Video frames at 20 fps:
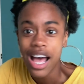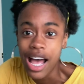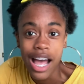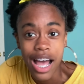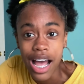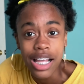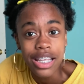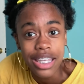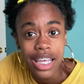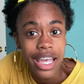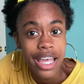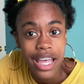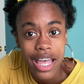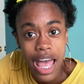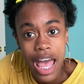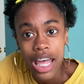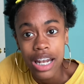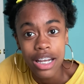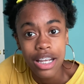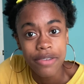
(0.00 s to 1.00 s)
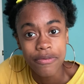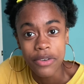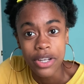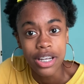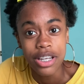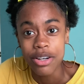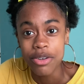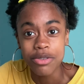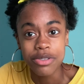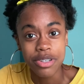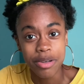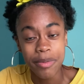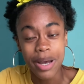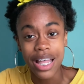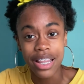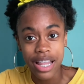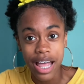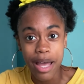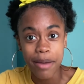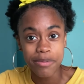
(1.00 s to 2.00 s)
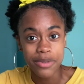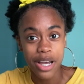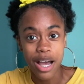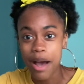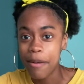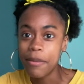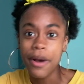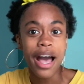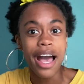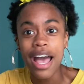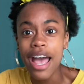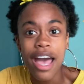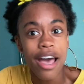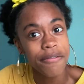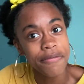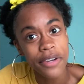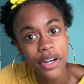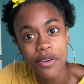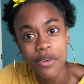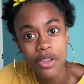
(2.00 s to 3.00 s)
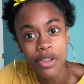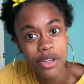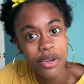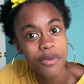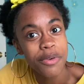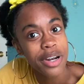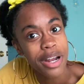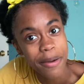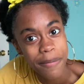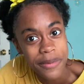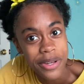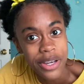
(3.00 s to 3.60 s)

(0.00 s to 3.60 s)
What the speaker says: I can't edit videos on my laptop. I have no clue what I'm